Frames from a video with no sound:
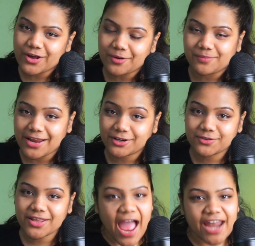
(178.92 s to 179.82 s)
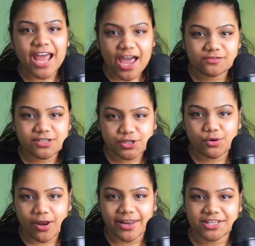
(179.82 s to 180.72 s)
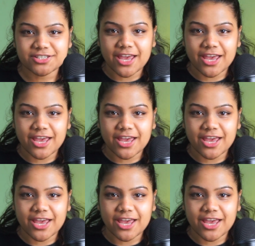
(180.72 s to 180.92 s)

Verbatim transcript: you are applying today, and I will see you all next